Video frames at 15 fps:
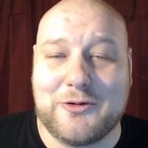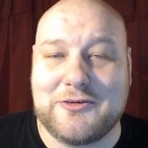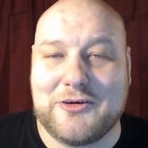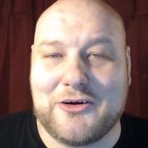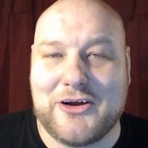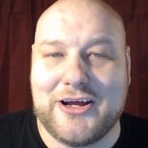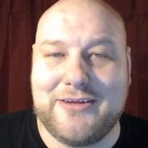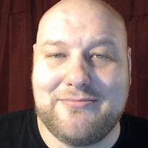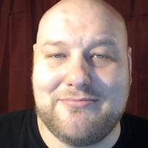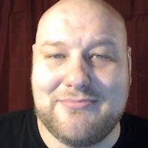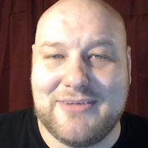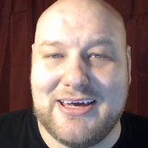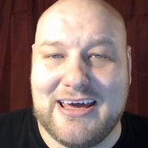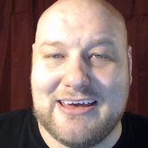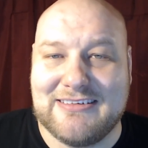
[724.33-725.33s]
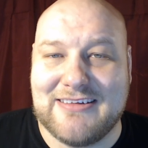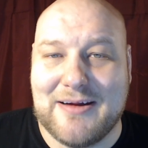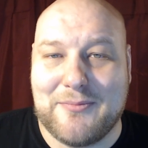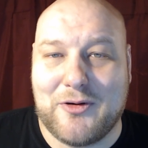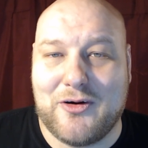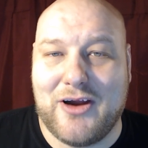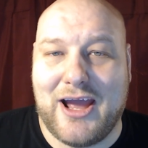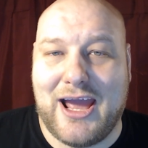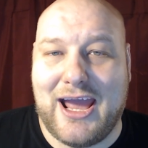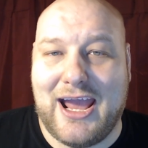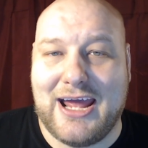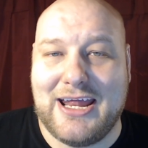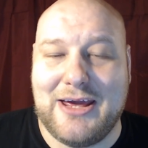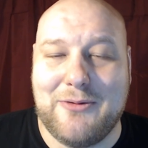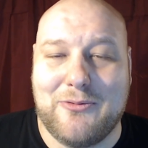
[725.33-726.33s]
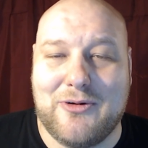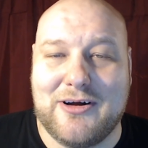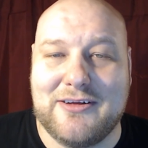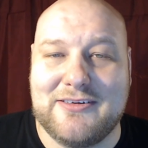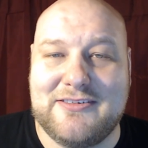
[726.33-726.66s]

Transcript: Circuit is number 81.